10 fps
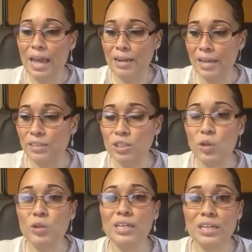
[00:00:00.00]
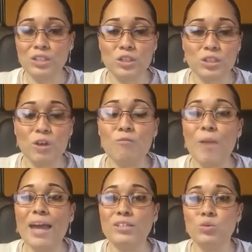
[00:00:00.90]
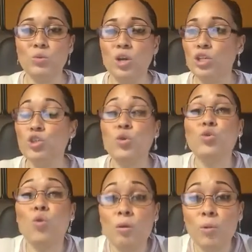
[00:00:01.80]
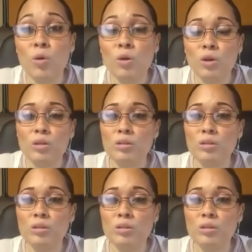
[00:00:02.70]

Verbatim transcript: and, and slowly get yourself back to your normal.